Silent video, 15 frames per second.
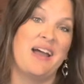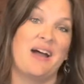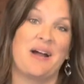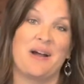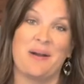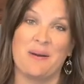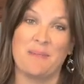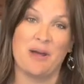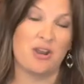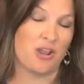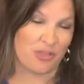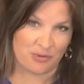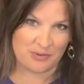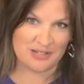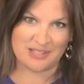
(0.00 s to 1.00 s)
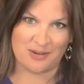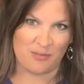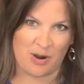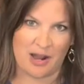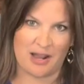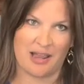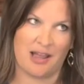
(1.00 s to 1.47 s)
Another reason
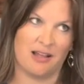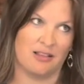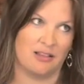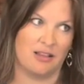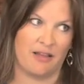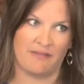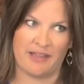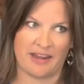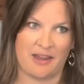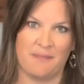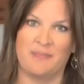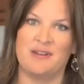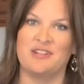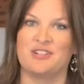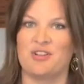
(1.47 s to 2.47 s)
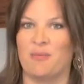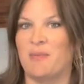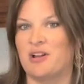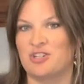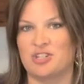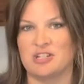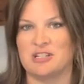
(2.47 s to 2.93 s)
why I love that company so
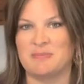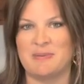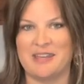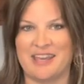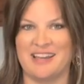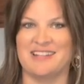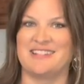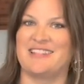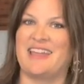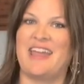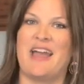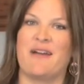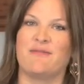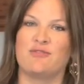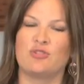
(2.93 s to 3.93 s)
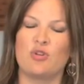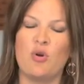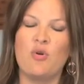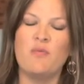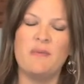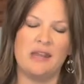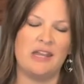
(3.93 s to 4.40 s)
much is because they have
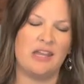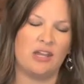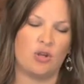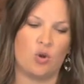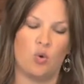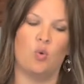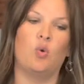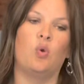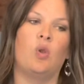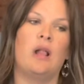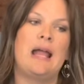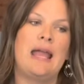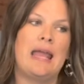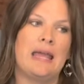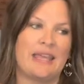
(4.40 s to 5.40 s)
so many cool